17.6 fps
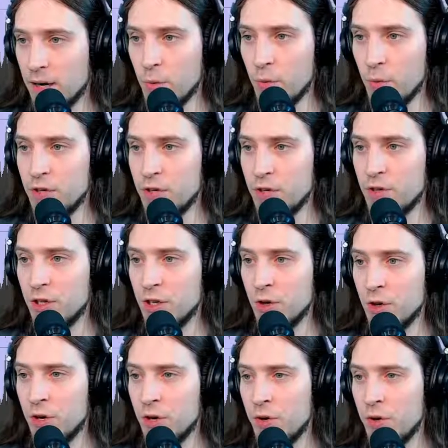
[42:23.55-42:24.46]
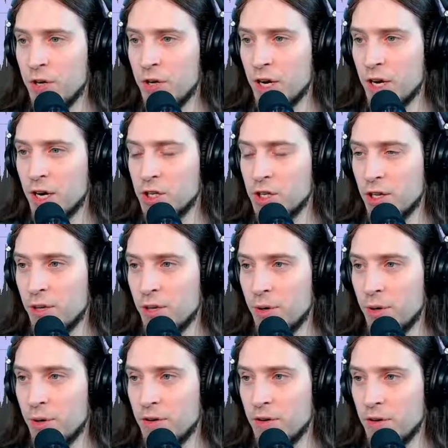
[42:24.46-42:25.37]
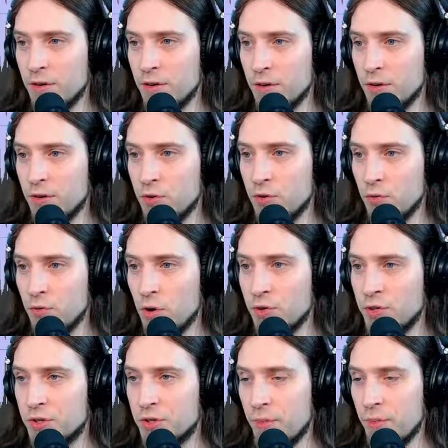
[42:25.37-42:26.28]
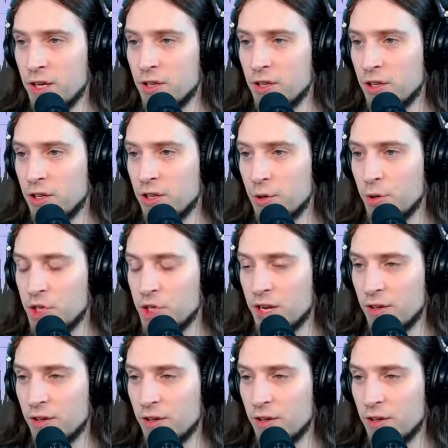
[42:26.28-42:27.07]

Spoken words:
we could lower the reduction a little bit to also make it a little bit gentle.